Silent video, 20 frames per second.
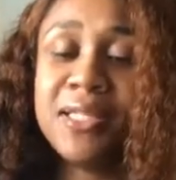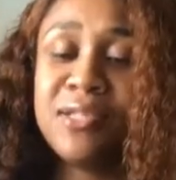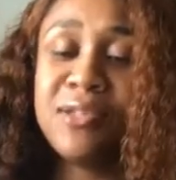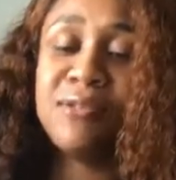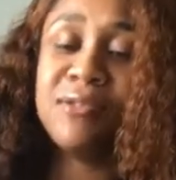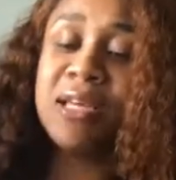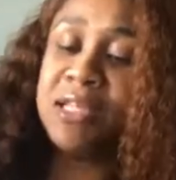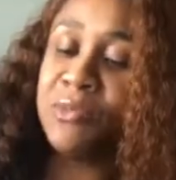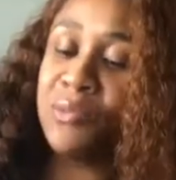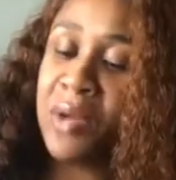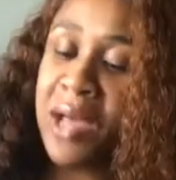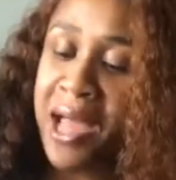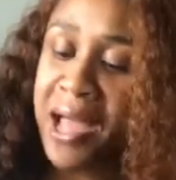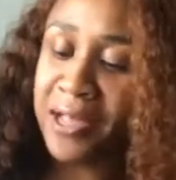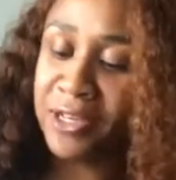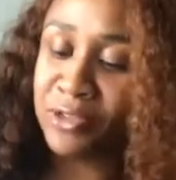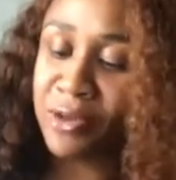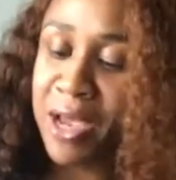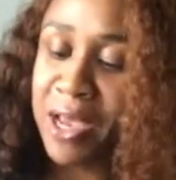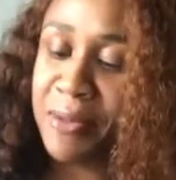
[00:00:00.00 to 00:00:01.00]
So that's
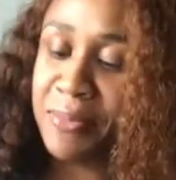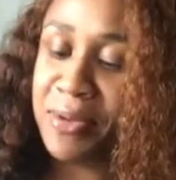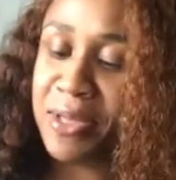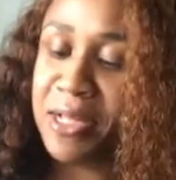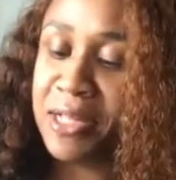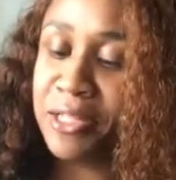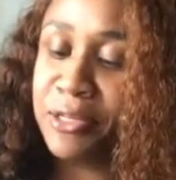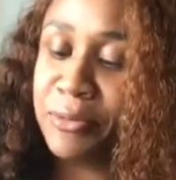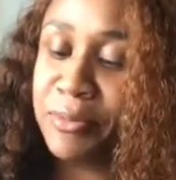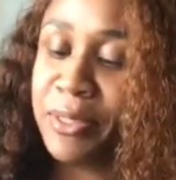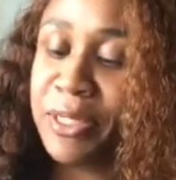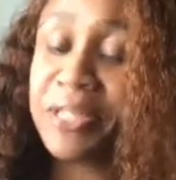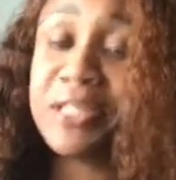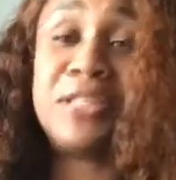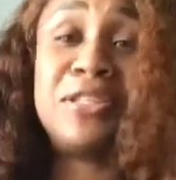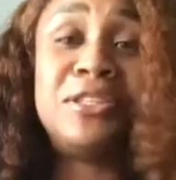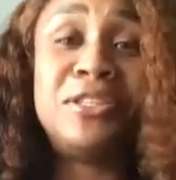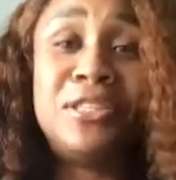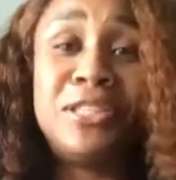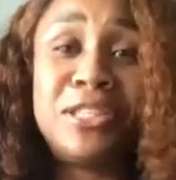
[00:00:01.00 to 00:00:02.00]
why I try to be a little bit
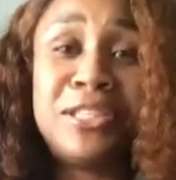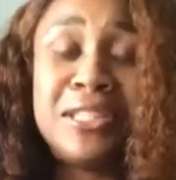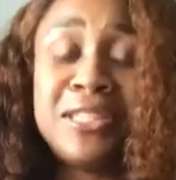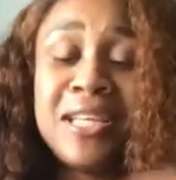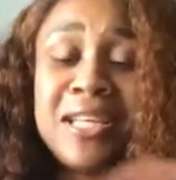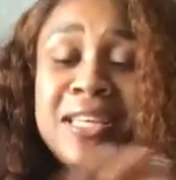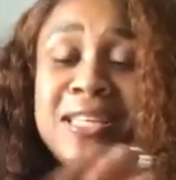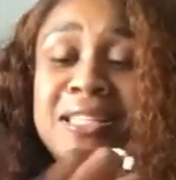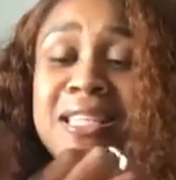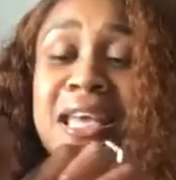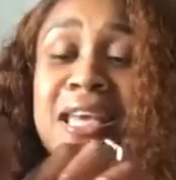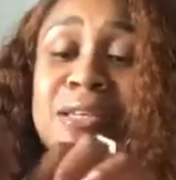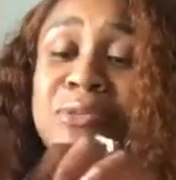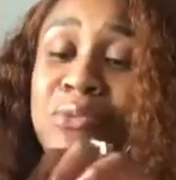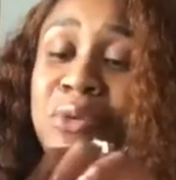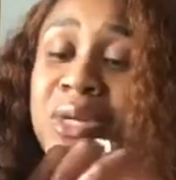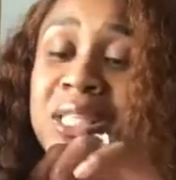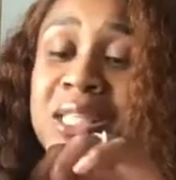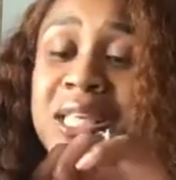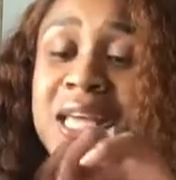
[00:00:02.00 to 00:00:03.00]
consistent, because
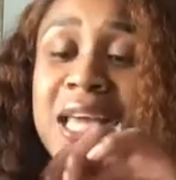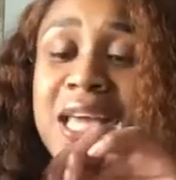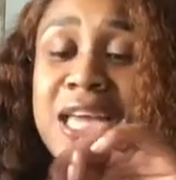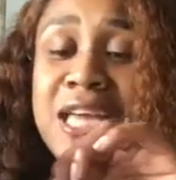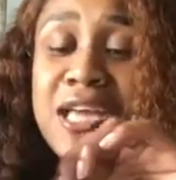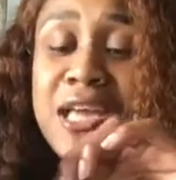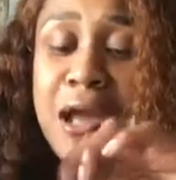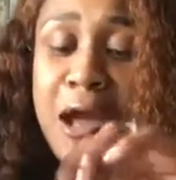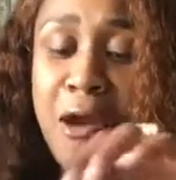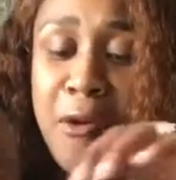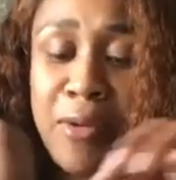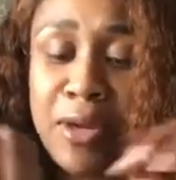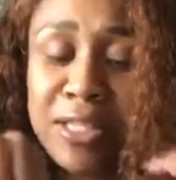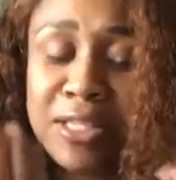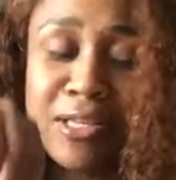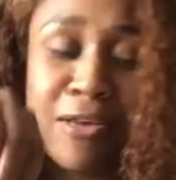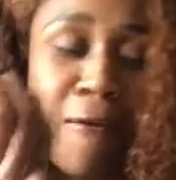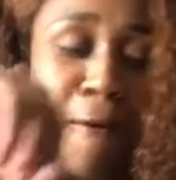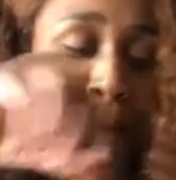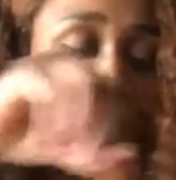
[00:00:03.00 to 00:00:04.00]
that's one thing he always
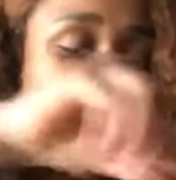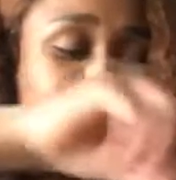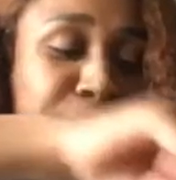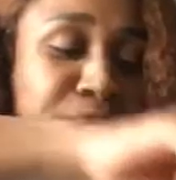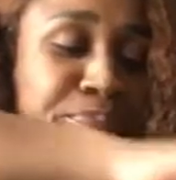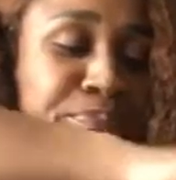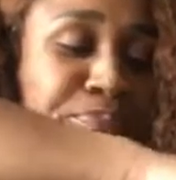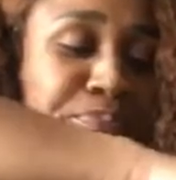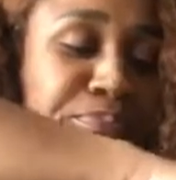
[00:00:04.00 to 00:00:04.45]
told me.